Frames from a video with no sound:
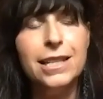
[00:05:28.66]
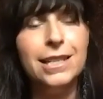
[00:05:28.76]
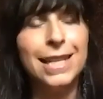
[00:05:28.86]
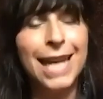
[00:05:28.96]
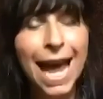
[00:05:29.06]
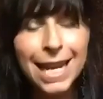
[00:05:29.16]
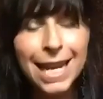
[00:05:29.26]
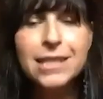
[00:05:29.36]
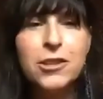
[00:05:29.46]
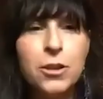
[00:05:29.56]
getting
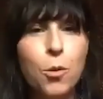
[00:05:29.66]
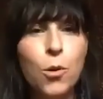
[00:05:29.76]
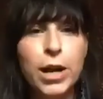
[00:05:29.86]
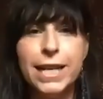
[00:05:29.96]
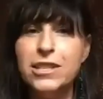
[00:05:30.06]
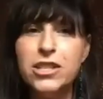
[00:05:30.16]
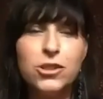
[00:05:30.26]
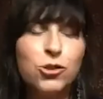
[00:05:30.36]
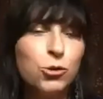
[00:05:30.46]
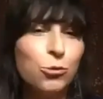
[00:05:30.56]
to the point and just
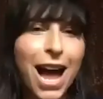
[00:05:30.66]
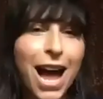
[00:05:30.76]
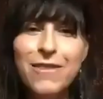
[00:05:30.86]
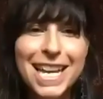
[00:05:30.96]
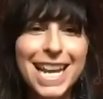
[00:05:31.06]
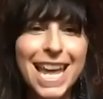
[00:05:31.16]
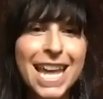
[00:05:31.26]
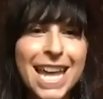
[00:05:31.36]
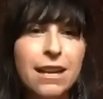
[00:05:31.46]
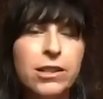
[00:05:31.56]
driving it
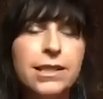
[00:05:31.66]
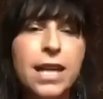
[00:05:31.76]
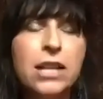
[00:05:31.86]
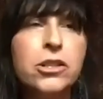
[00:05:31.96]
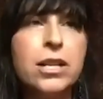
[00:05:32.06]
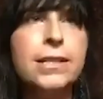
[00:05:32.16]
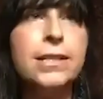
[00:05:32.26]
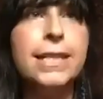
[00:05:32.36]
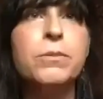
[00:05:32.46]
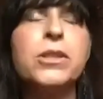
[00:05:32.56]
in on such a
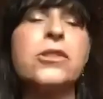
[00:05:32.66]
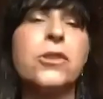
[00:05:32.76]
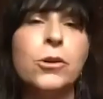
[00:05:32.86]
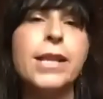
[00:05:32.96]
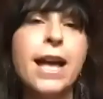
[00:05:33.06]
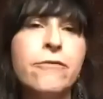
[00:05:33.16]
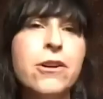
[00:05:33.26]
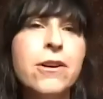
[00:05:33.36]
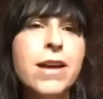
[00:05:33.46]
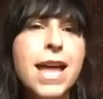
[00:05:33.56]
deep soul
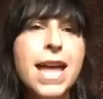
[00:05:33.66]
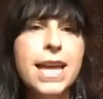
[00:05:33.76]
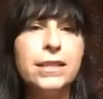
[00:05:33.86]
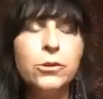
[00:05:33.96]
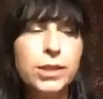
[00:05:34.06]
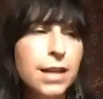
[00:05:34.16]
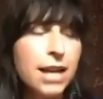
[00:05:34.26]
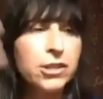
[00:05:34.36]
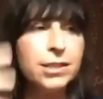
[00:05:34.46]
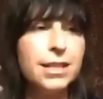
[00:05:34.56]
level. So it's not
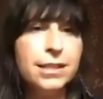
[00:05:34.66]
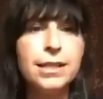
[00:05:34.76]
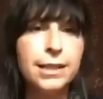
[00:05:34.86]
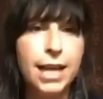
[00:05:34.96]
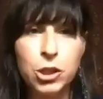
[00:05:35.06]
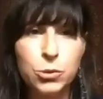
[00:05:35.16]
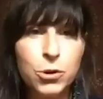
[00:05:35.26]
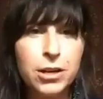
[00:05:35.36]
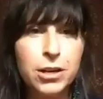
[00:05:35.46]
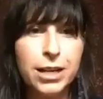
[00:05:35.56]
just
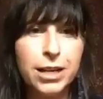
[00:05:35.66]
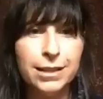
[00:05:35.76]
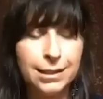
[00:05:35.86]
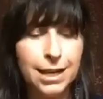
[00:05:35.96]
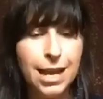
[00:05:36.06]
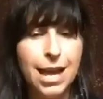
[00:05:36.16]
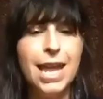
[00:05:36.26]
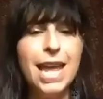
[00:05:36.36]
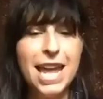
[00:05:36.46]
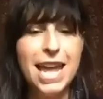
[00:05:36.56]
intellectual, it
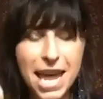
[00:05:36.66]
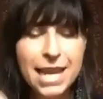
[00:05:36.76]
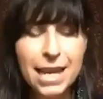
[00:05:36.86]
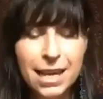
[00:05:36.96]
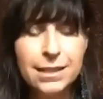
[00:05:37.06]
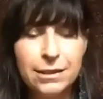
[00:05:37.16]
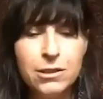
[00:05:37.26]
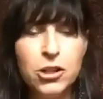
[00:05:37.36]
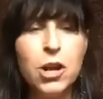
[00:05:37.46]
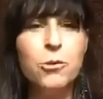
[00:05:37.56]
is,
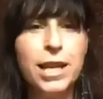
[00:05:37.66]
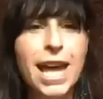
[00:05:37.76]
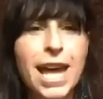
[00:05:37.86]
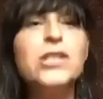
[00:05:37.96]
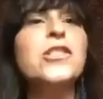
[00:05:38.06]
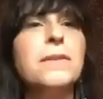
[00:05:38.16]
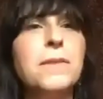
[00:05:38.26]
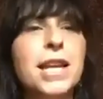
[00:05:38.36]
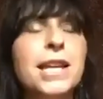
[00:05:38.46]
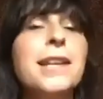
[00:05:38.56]

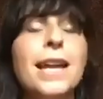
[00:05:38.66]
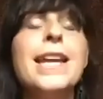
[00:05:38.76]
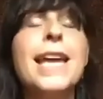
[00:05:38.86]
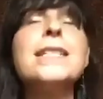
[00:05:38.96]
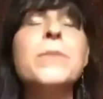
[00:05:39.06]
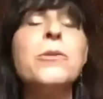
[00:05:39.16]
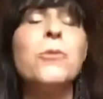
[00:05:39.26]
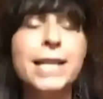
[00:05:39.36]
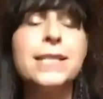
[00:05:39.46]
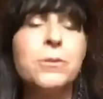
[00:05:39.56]
it gets me
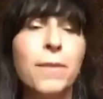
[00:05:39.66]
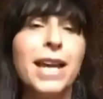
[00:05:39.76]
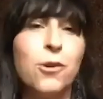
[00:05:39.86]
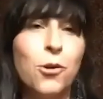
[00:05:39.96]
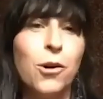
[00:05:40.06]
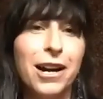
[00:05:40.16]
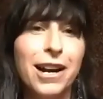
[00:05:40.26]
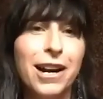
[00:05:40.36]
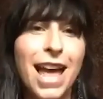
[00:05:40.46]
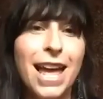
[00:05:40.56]
right to my core.
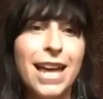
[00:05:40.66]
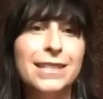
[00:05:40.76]
And